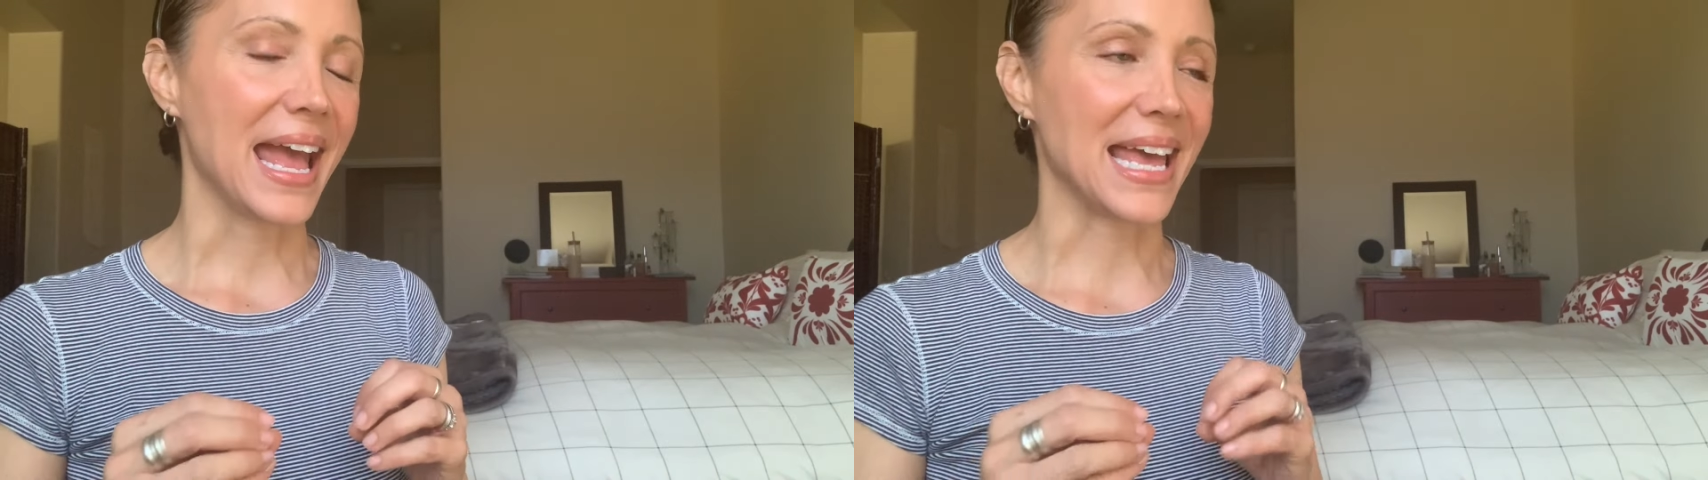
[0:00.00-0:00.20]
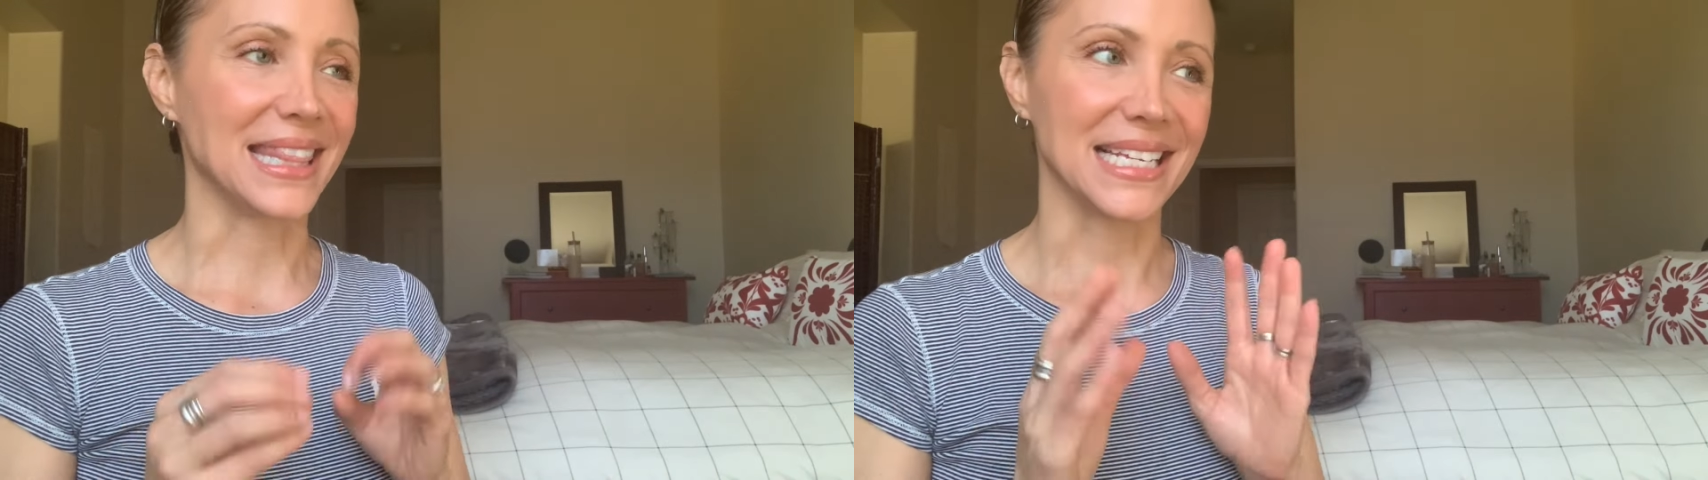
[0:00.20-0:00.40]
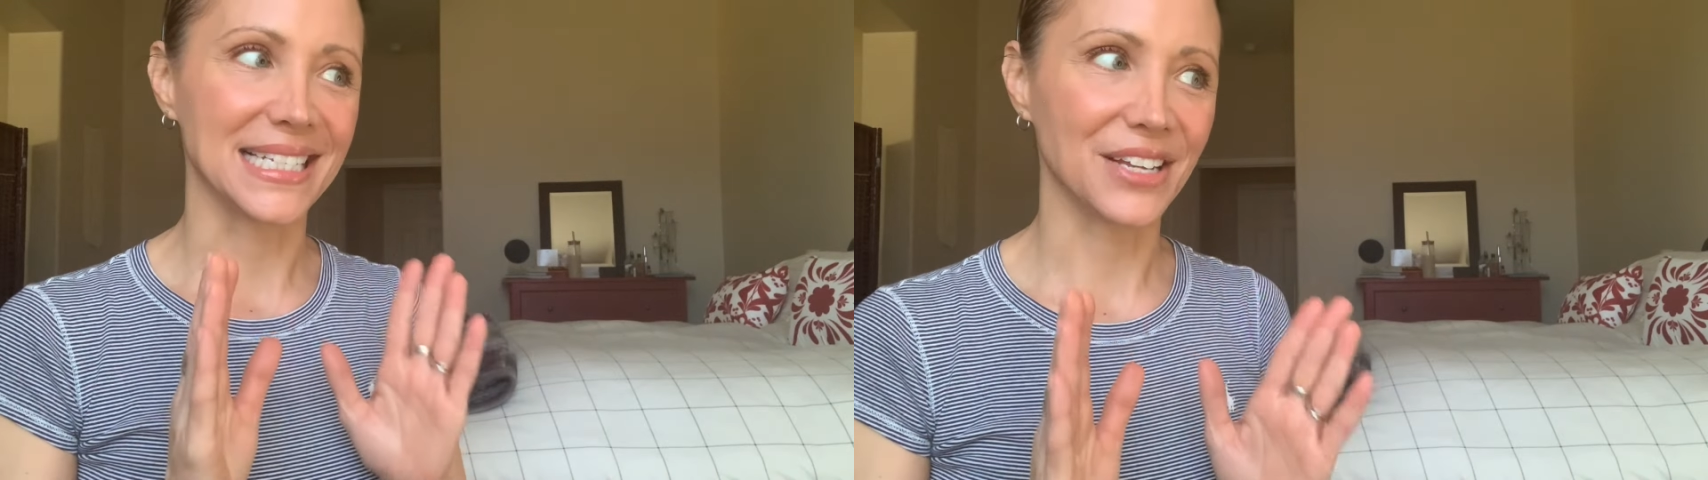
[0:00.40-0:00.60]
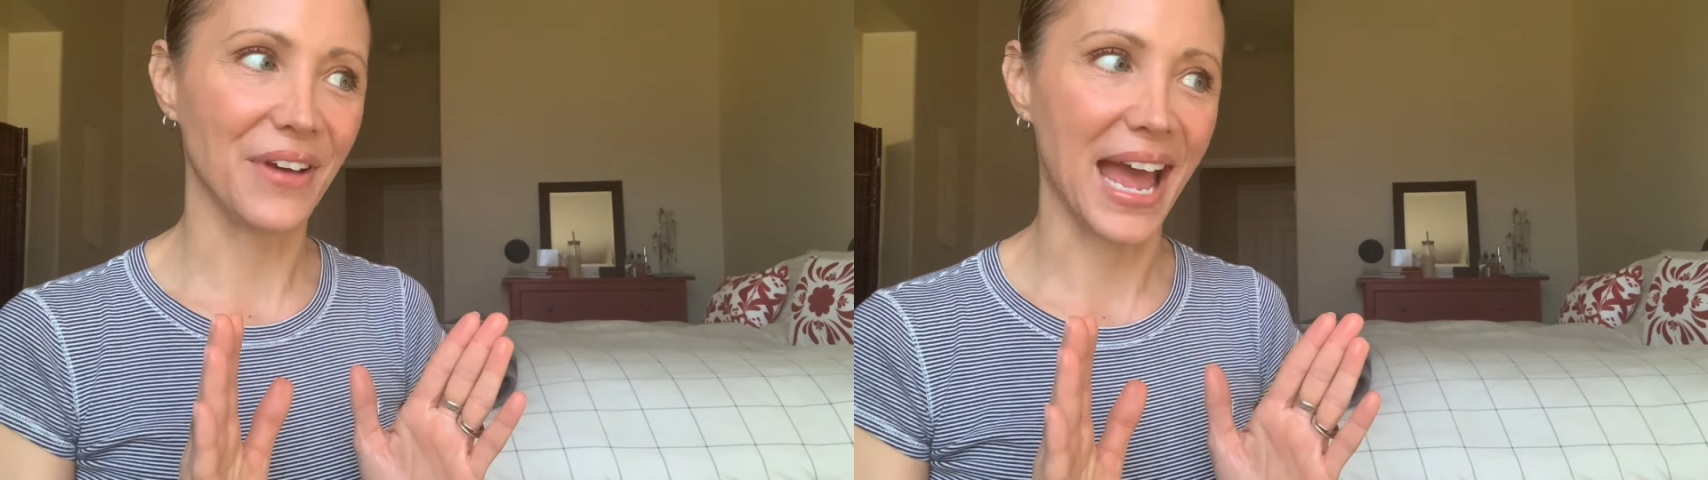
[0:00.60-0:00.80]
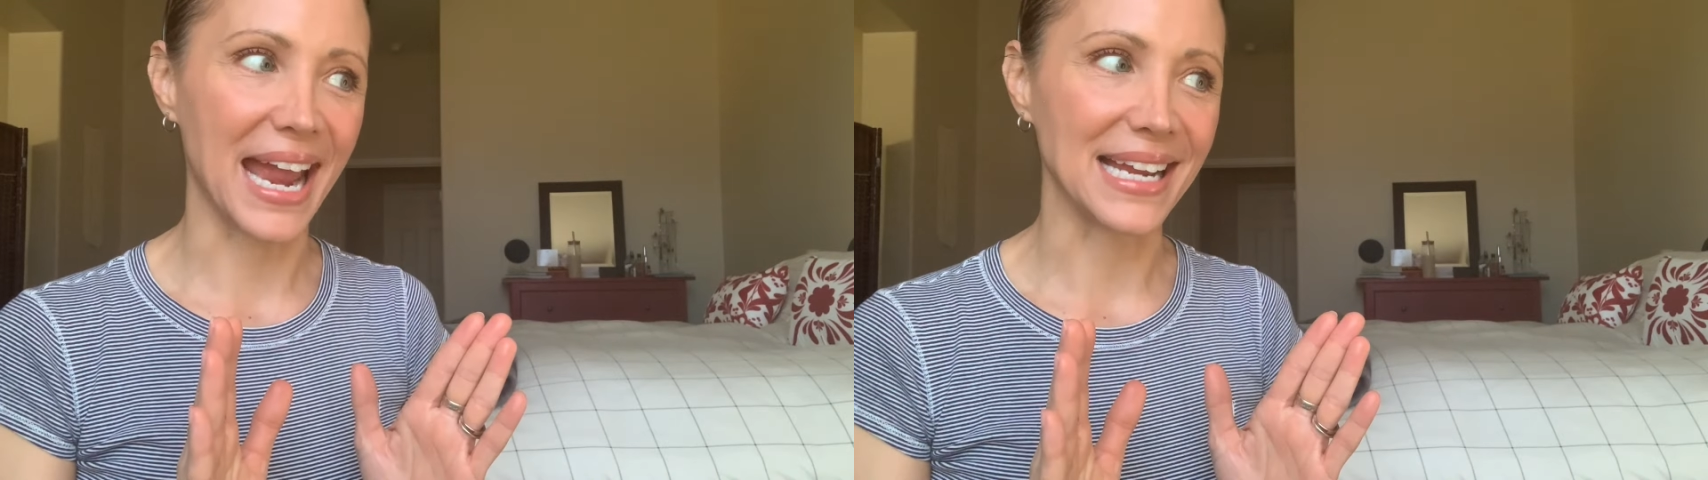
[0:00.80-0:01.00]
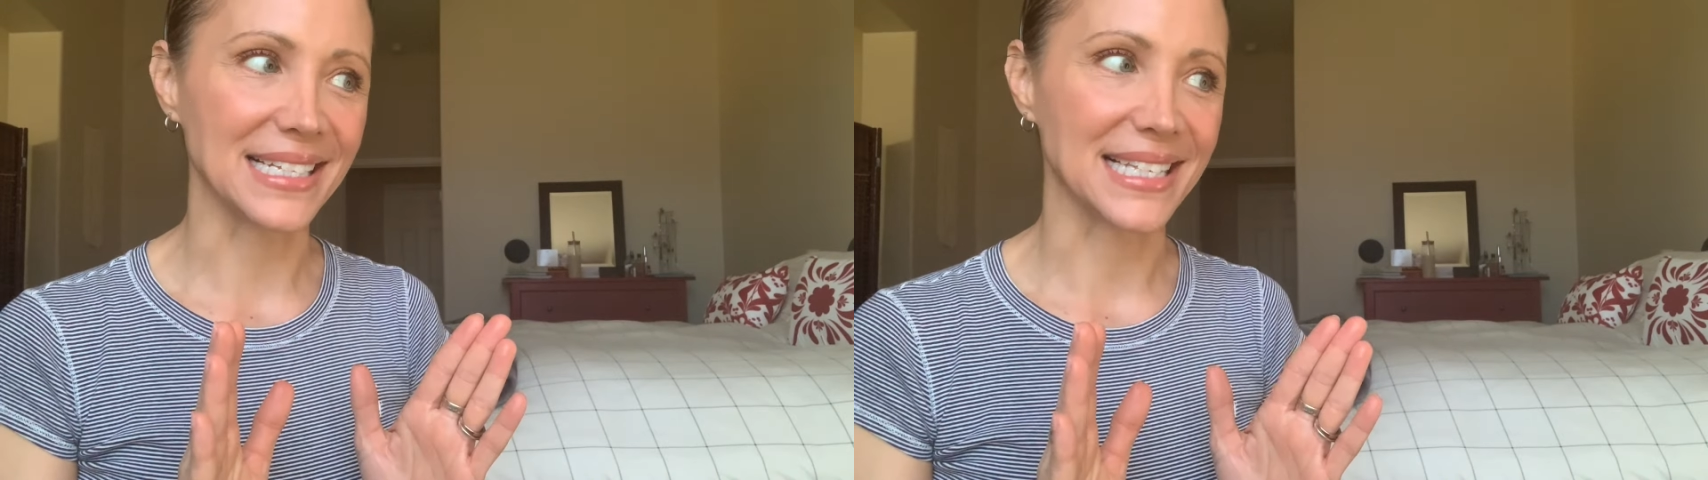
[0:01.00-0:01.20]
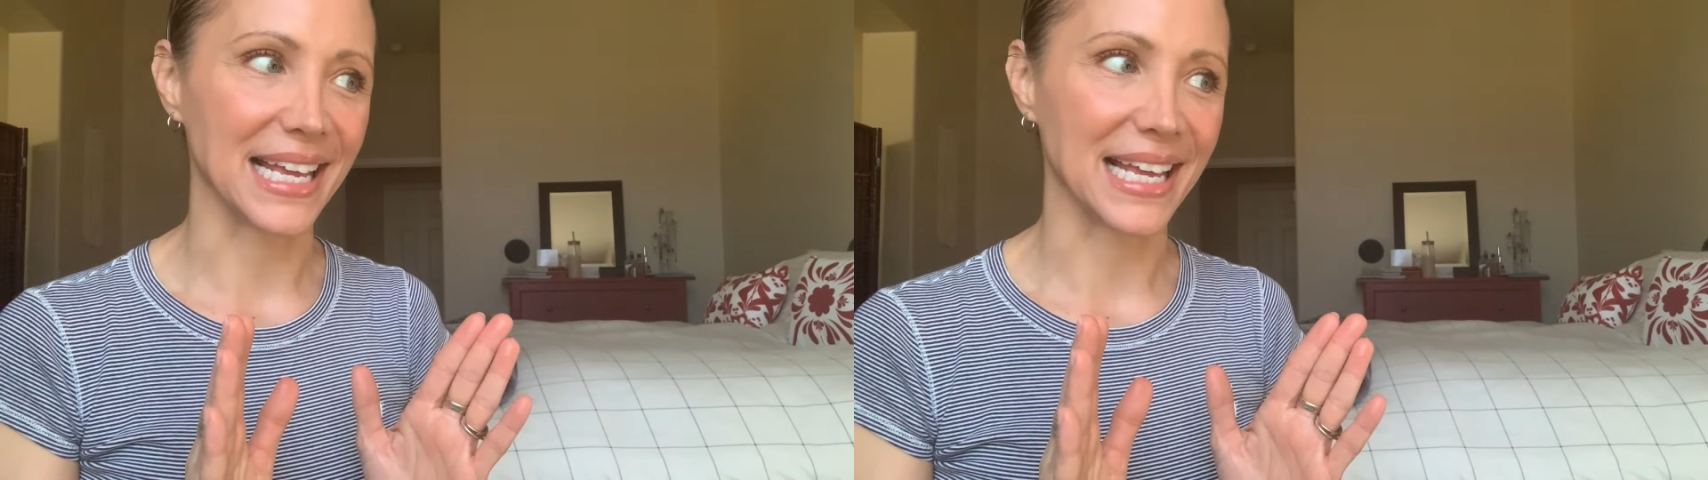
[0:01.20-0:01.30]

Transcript: And this device